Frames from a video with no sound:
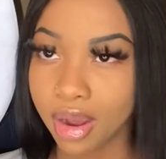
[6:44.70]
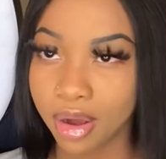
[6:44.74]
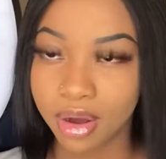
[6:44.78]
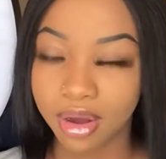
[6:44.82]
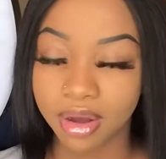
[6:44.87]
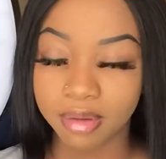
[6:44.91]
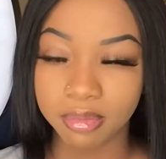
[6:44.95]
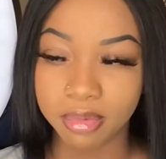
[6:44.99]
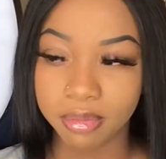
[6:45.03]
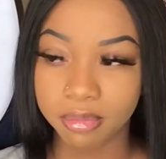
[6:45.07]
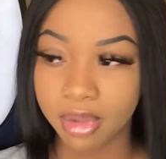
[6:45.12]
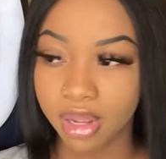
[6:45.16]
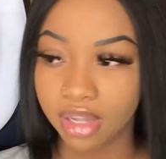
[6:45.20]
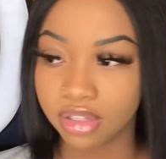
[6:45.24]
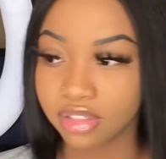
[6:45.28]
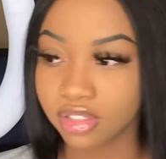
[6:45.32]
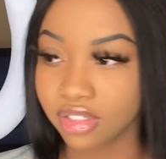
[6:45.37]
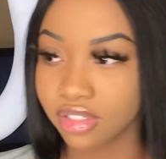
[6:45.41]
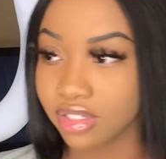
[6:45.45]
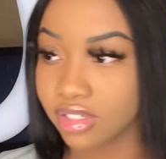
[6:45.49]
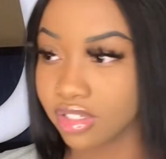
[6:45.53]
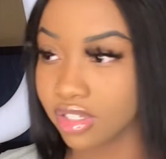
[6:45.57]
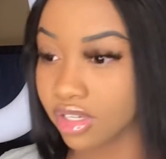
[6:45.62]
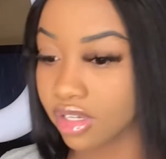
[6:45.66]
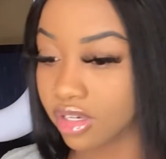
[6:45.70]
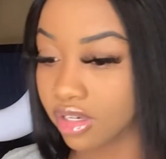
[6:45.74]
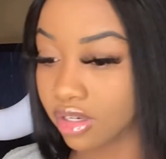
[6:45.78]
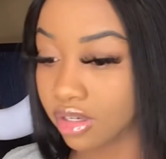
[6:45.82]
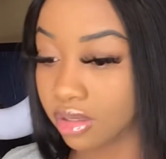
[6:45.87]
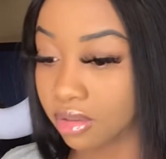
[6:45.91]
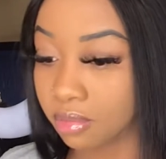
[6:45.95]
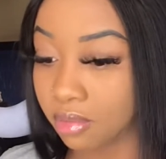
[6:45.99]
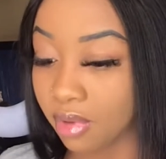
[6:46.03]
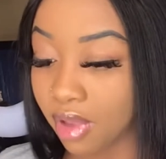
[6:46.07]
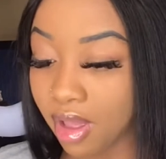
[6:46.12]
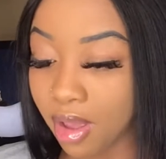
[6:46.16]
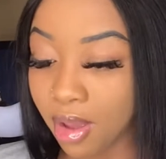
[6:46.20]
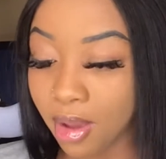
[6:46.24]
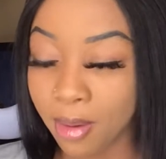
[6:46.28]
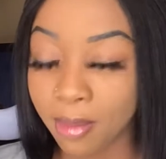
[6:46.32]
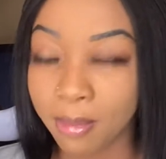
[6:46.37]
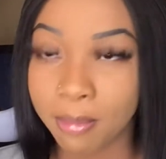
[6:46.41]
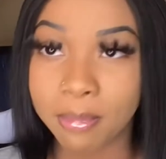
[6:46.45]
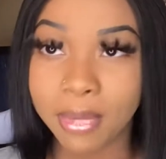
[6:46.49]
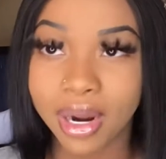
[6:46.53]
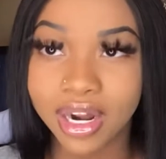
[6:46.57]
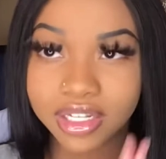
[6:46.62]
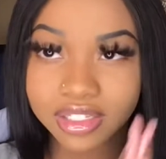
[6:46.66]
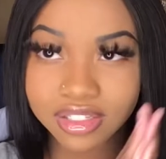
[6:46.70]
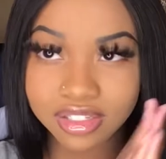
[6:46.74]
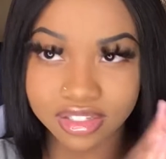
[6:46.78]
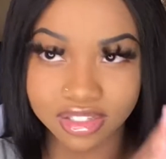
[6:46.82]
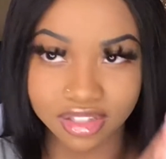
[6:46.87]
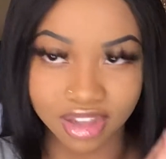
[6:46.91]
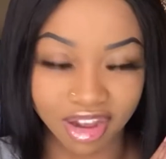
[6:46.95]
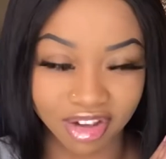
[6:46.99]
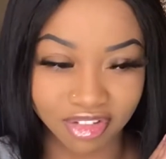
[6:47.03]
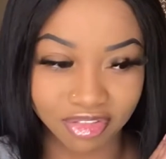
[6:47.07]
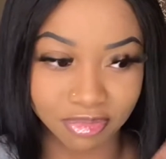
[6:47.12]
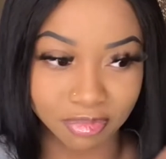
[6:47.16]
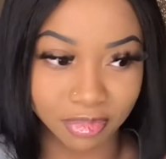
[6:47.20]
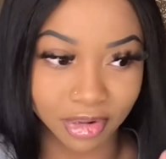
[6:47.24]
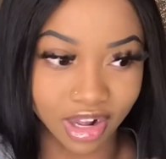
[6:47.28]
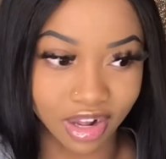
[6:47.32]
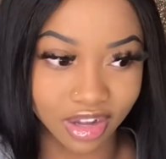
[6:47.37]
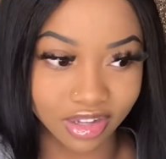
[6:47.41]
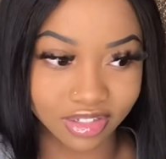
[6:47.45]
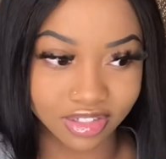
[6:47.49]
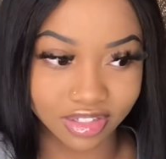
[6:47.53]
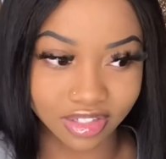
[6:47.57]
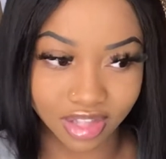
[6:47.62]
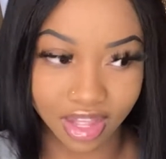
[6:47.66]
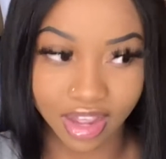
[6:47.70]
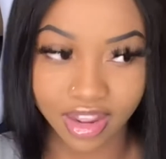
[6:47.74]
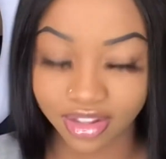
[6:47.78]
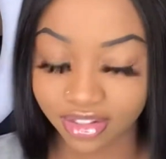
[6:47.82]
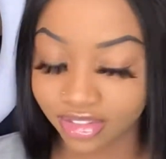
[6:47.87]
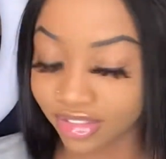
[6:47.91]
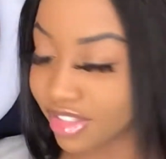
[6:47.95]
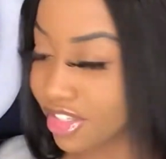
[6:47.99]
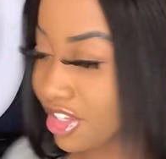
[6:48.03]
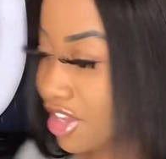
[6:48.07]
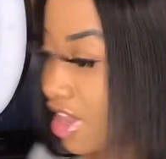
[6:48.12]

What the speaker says: I'm about to set up my softbox lights.